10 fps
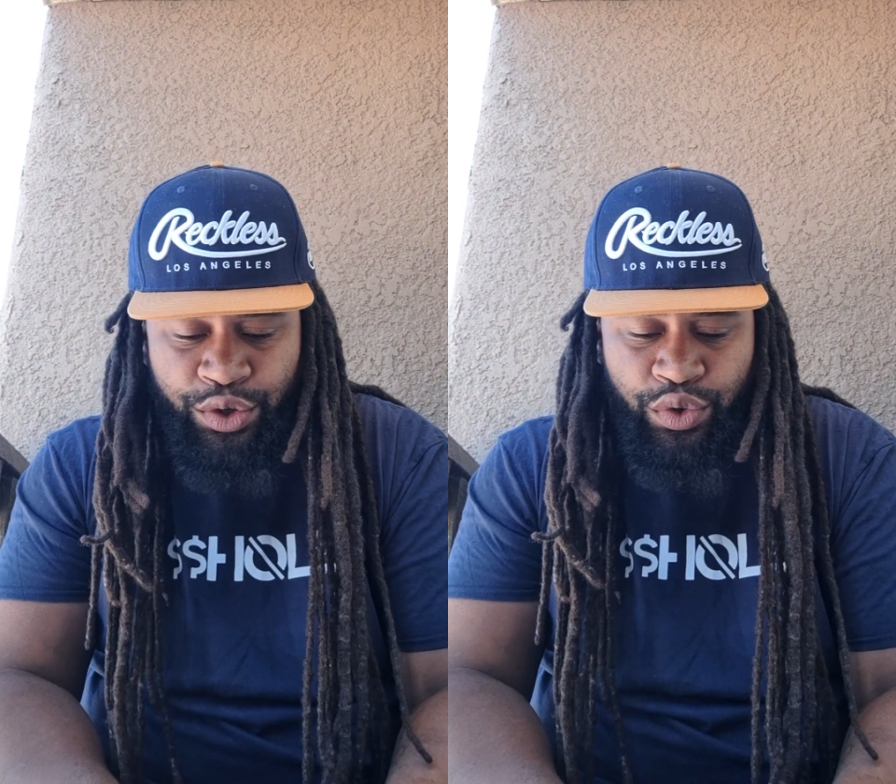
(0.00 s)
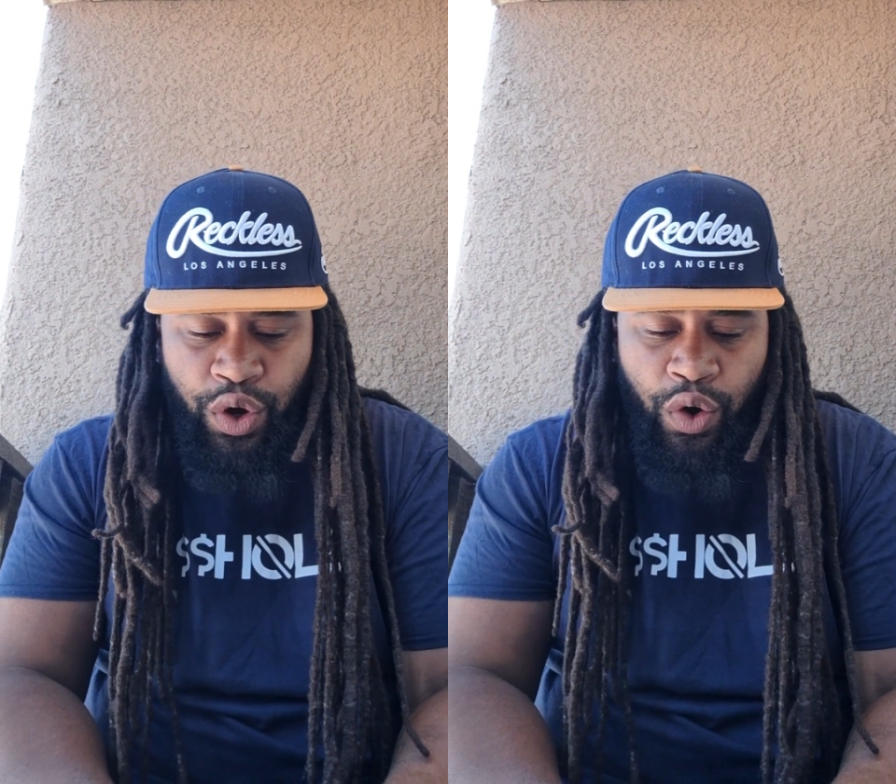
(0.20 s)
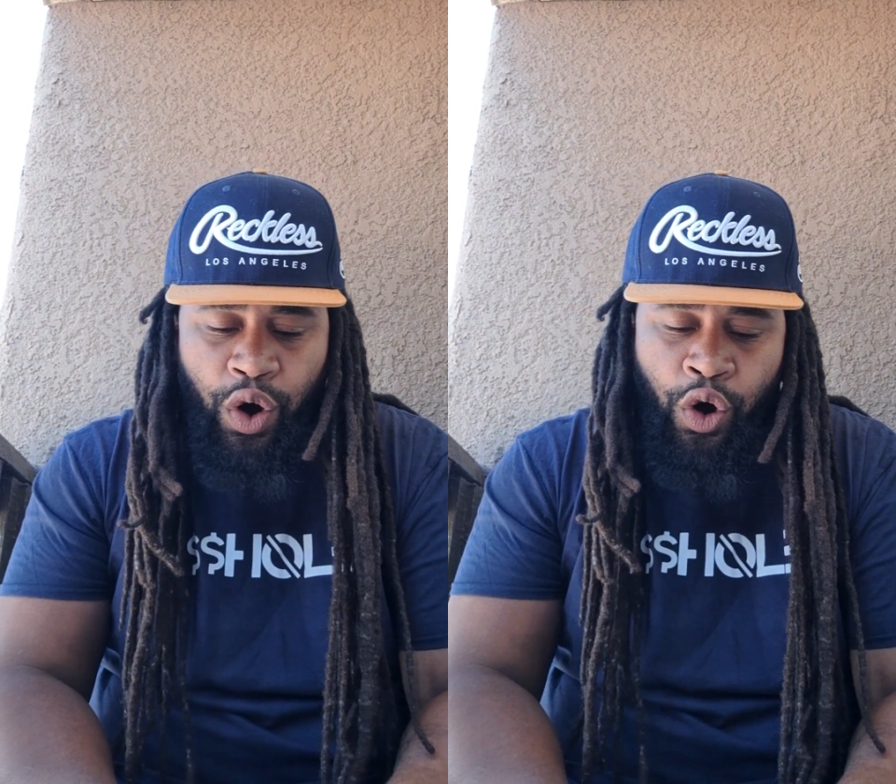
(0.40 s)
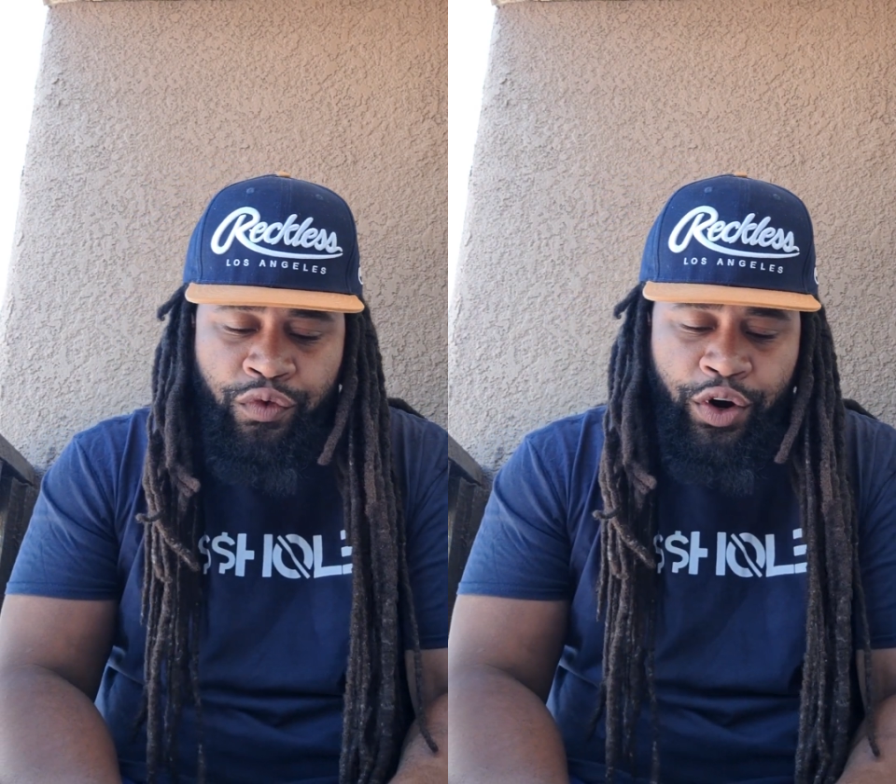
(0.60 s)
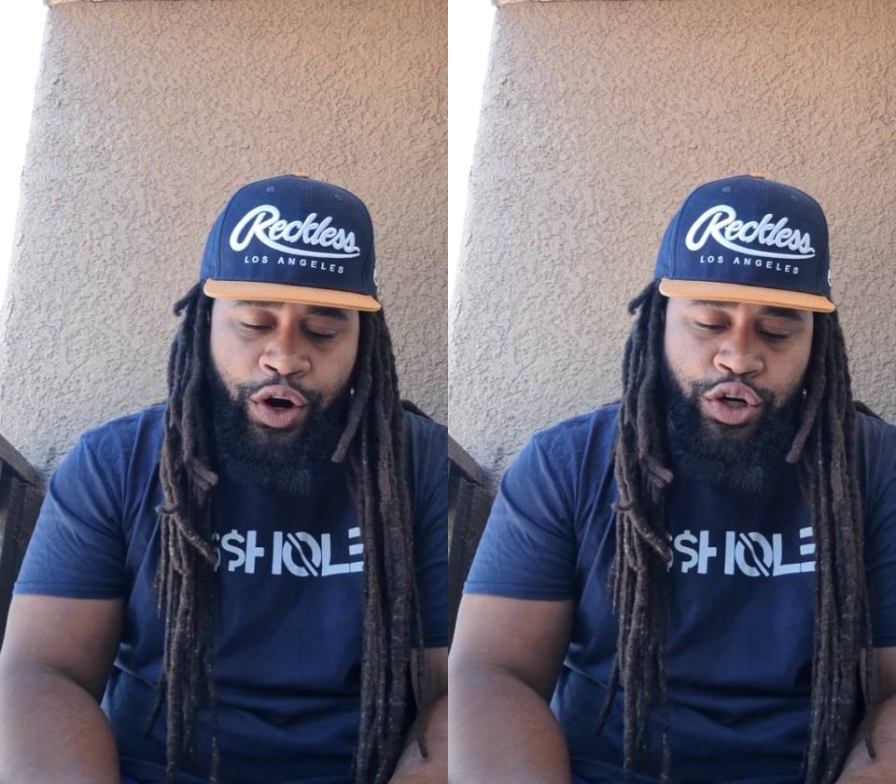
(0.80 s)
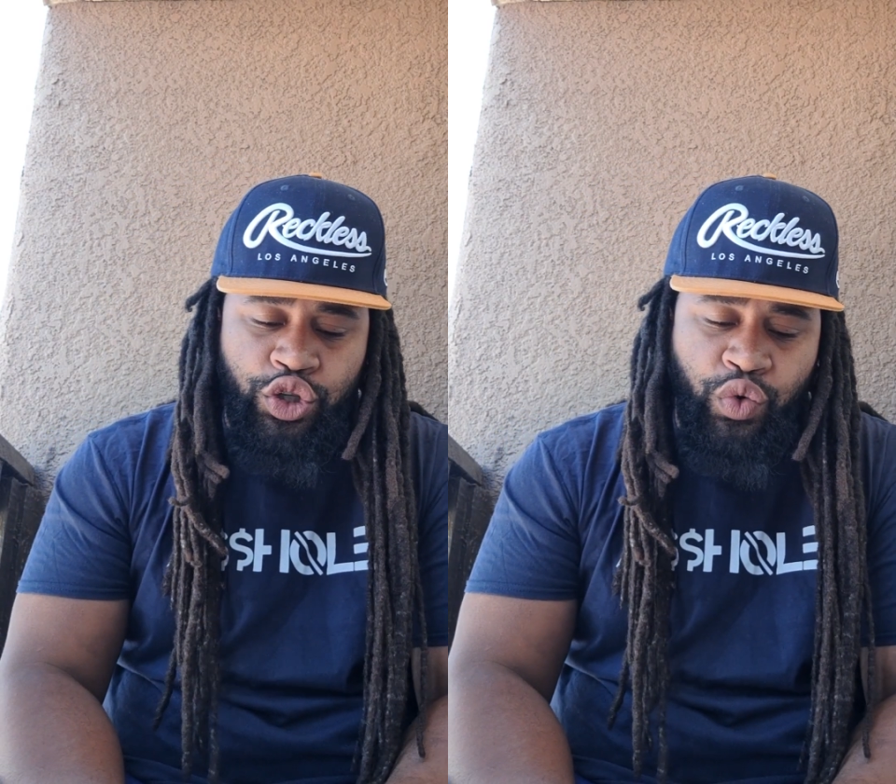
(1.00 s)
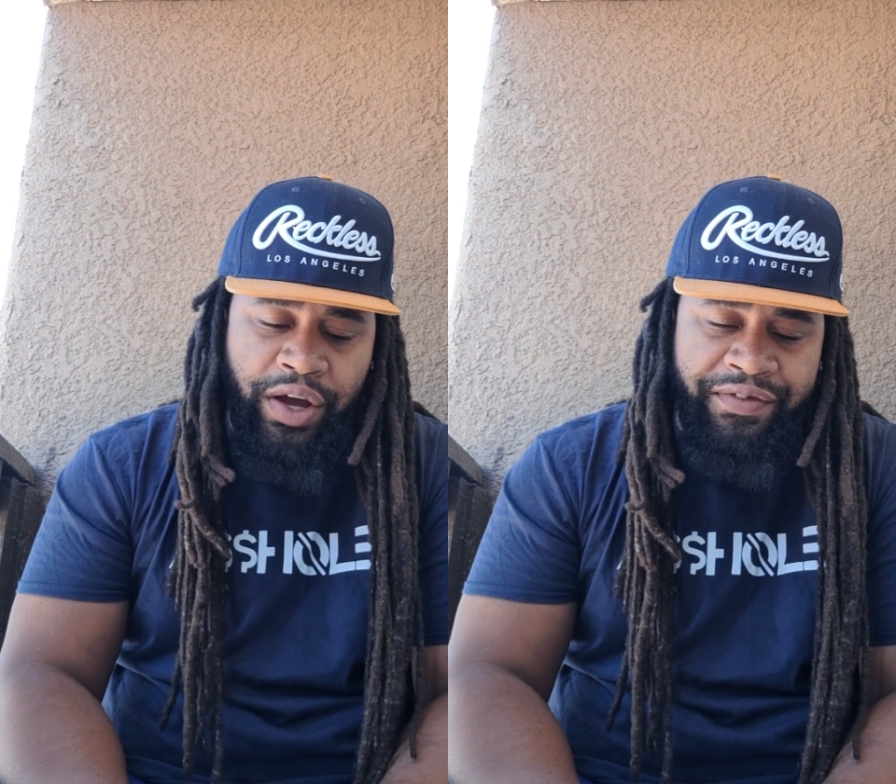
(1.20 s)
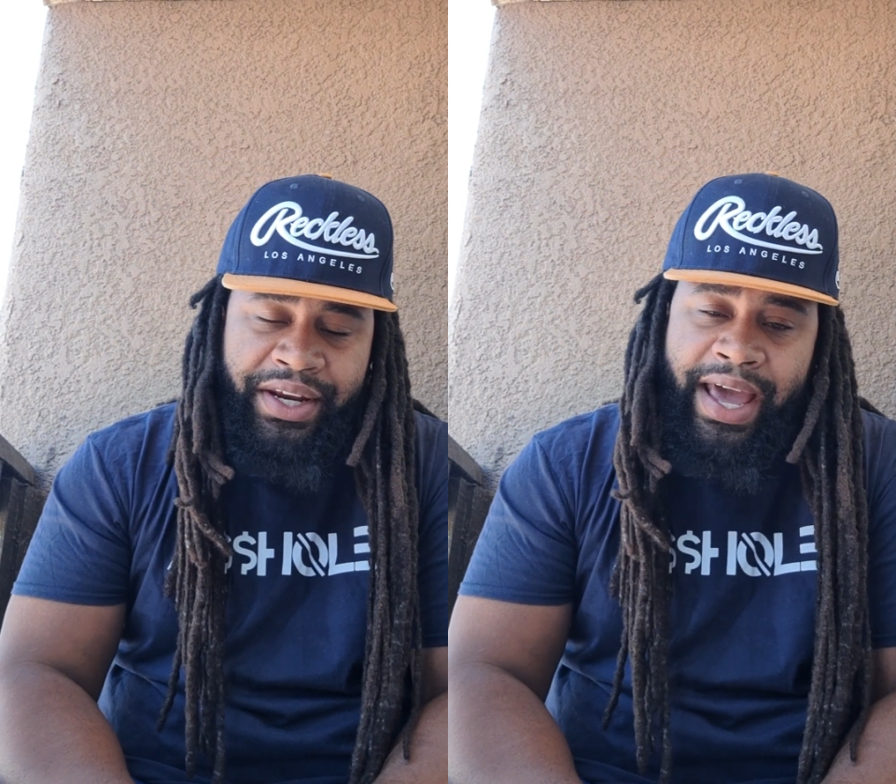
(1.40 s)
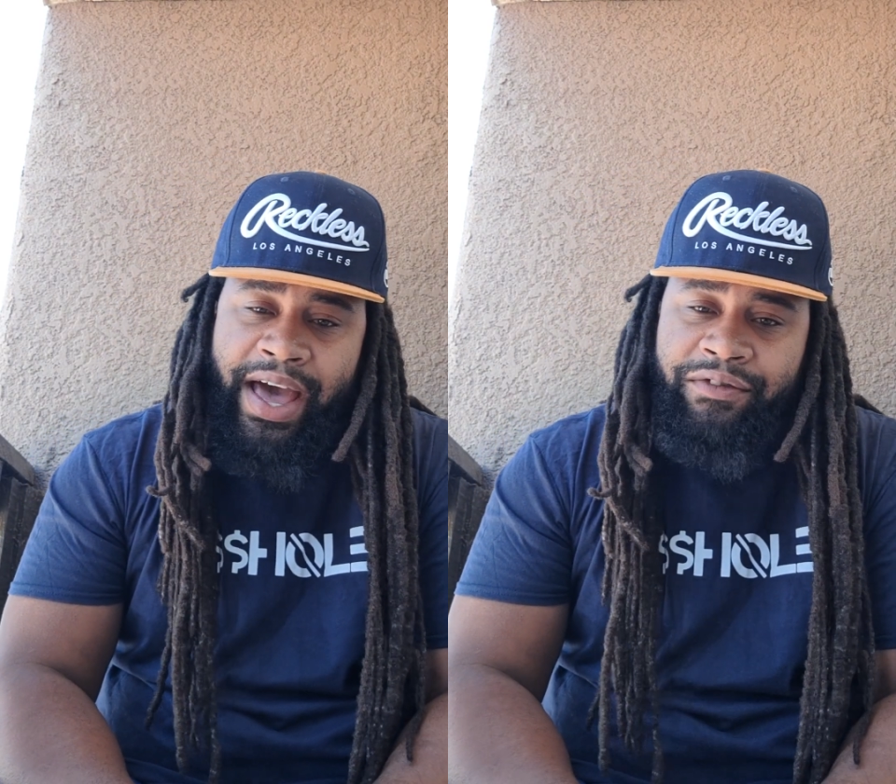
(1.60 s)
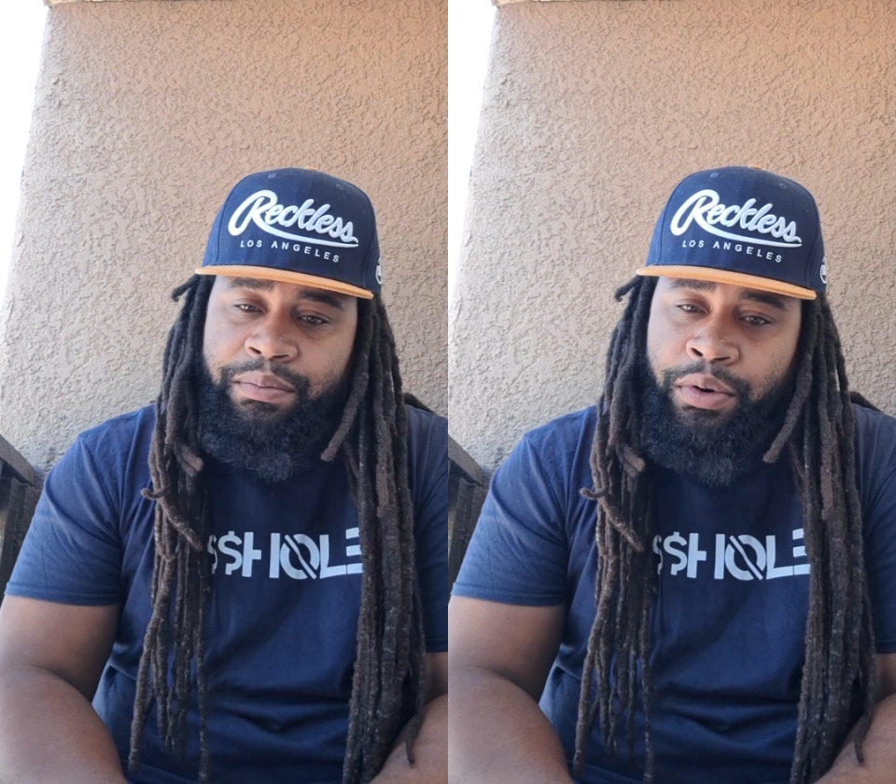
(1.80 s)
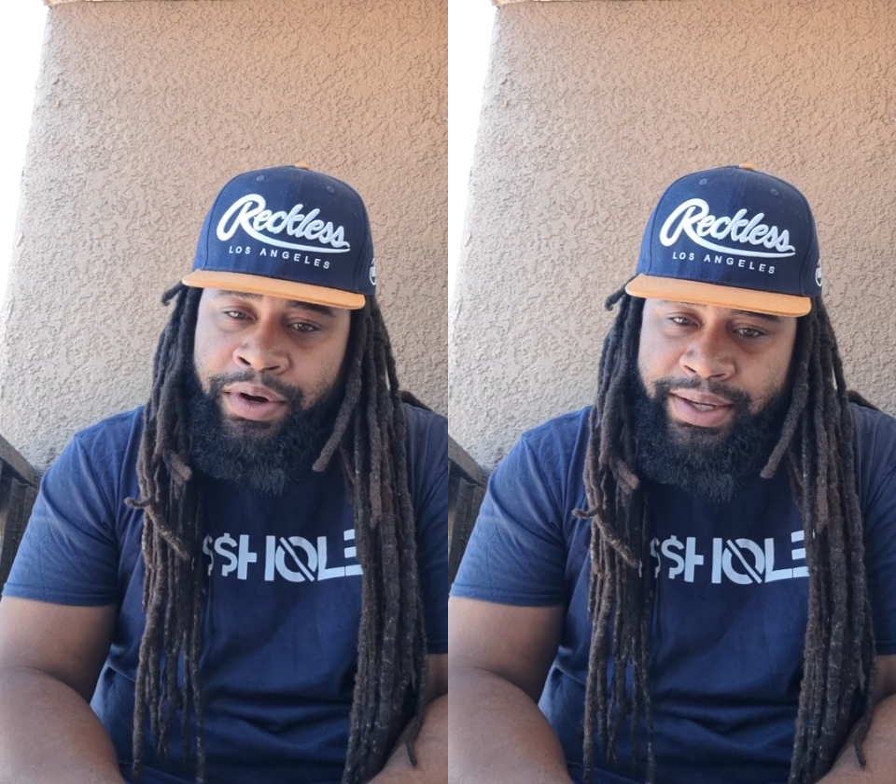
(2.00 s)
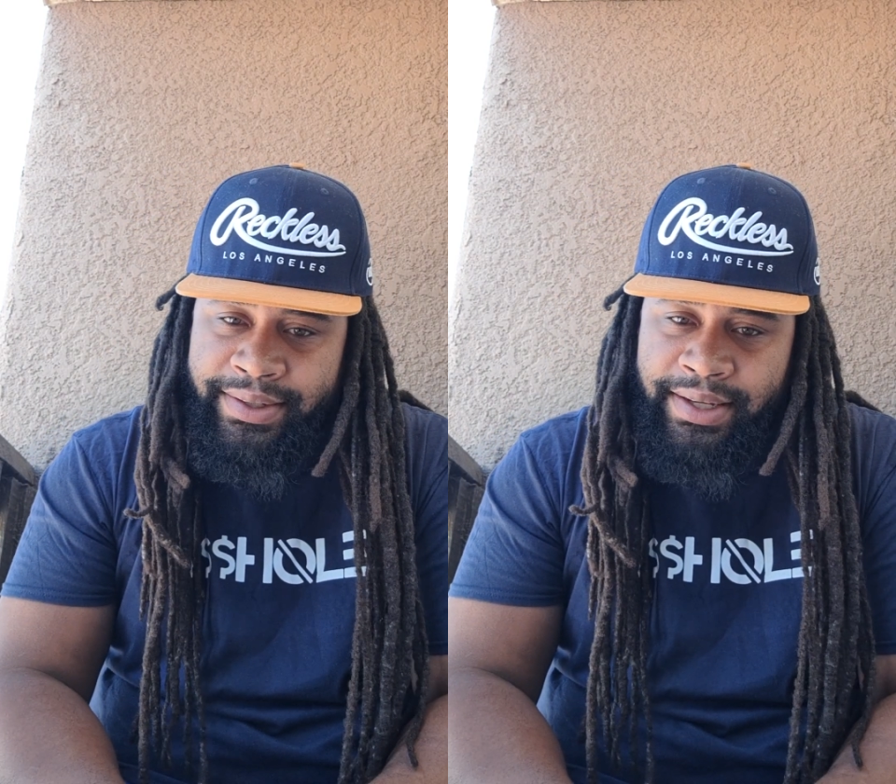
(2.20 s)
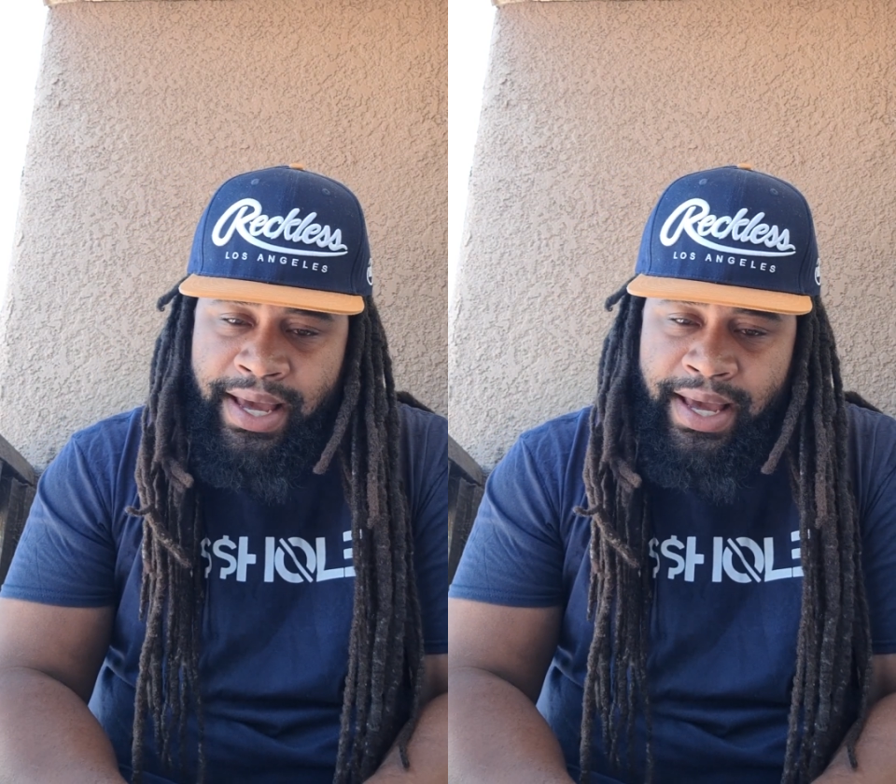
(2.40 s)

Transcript: to go over her 12 and a half points.